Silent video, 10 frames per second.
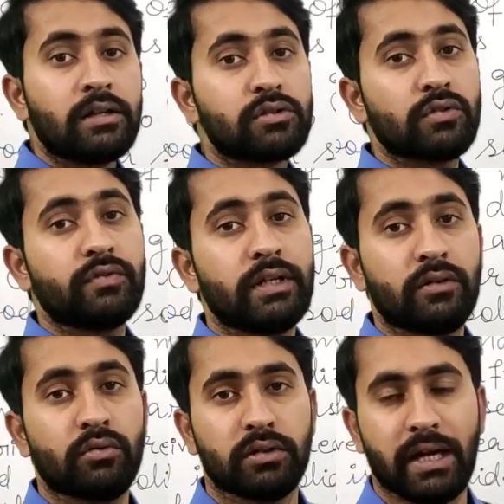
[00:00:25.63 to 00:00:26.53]
So we
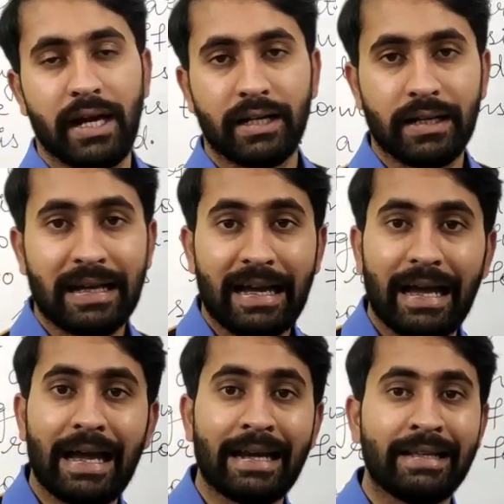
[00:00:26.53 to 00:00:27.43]
know that
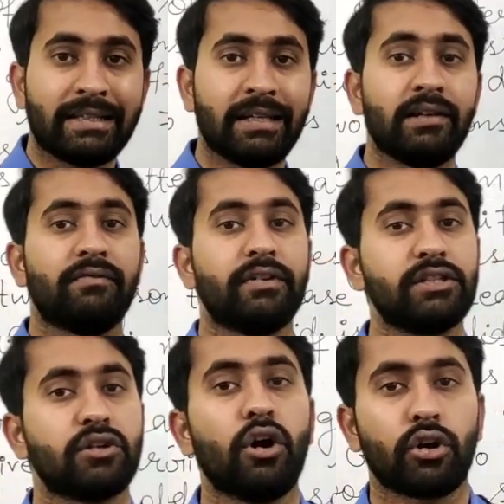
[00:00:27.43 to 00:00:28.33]
anything
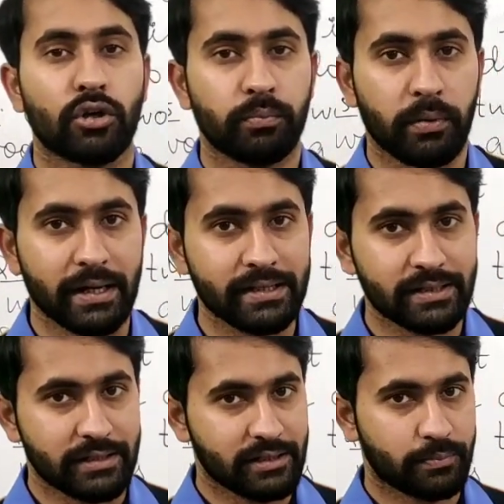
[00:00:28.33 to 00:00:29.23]
which occupies
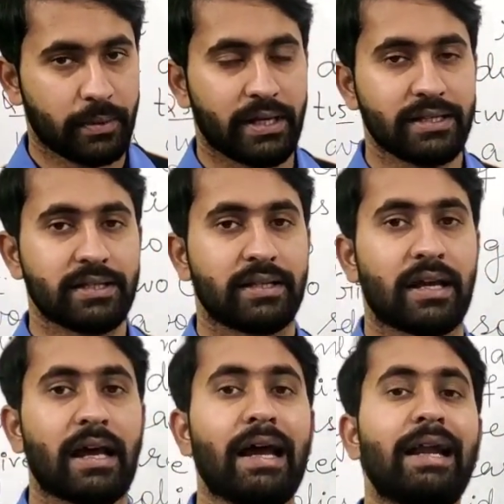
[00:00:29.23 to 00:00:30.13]
space
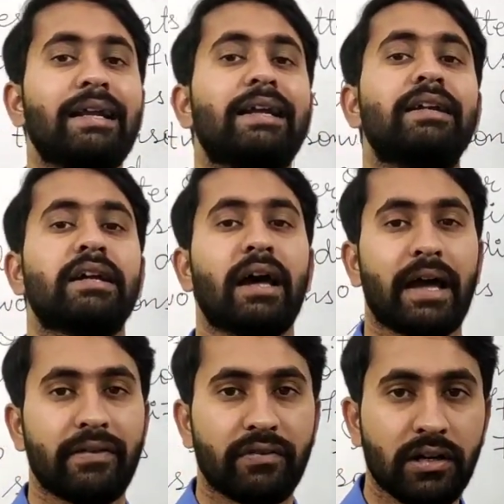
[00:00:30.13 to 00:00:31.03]
and it
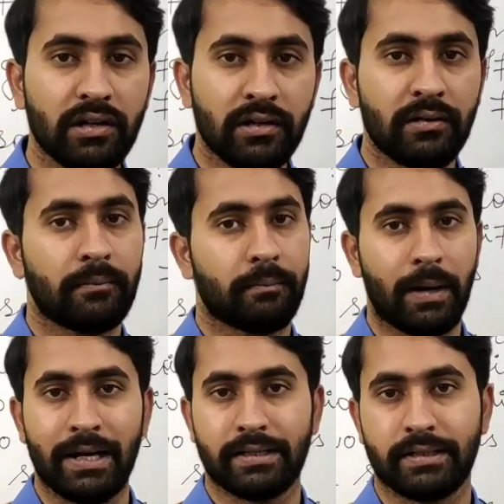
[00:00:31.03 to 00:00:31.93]
have a
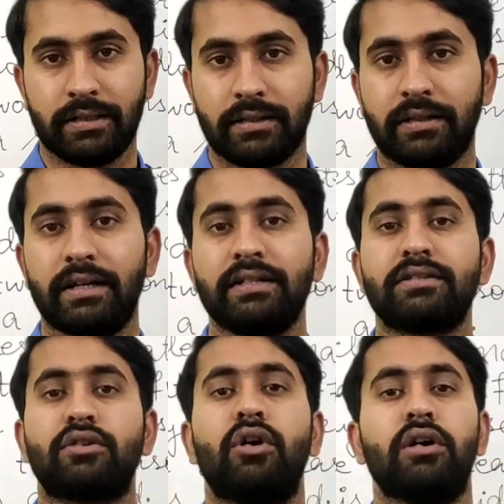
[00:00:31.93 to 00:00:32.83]
mass, that is
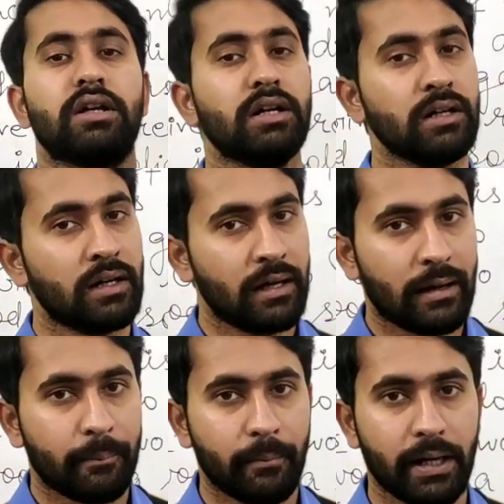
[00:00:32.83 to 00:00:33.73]
called a
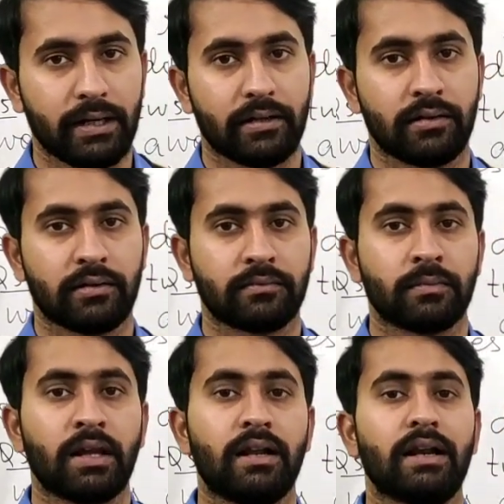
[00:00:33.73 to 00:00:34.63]
matter,
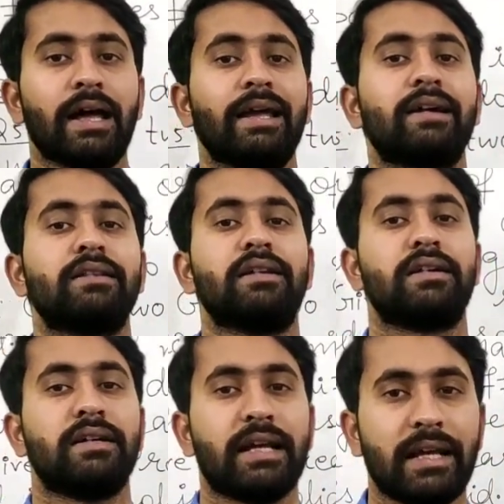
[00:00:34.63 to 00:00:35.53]
like the
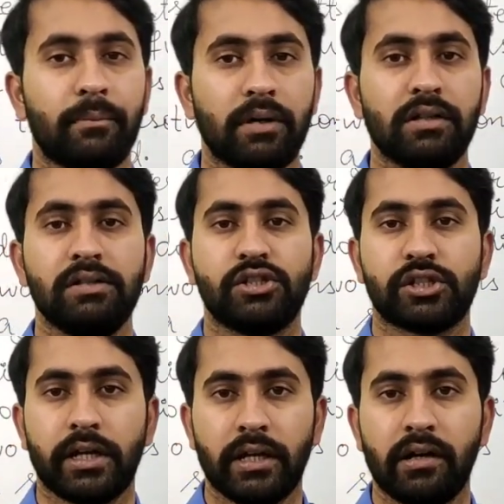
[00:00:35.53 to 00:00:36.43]
table,
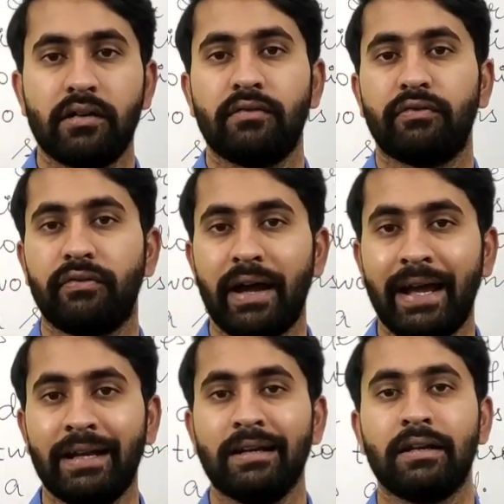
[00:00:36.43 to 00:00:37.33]
chair,
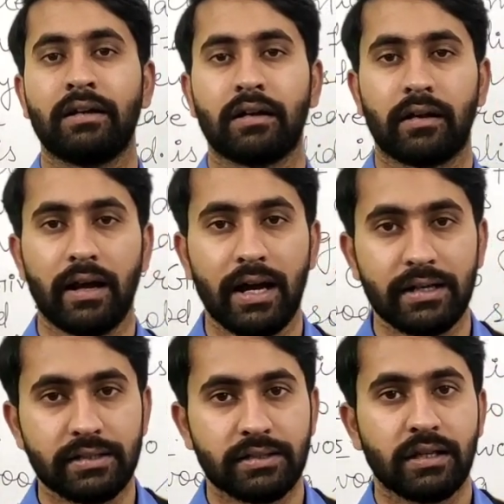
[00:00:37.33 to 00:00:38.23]
fan,
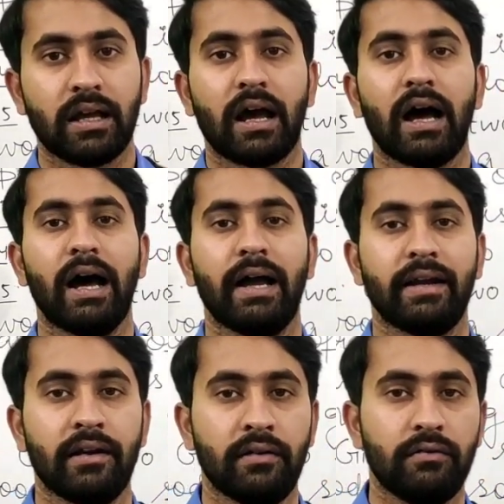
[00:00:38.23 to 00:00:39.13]
glass,
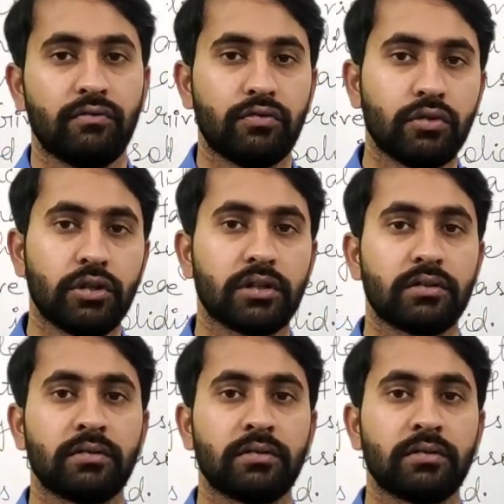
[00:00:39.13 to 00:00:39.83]
iron, wood,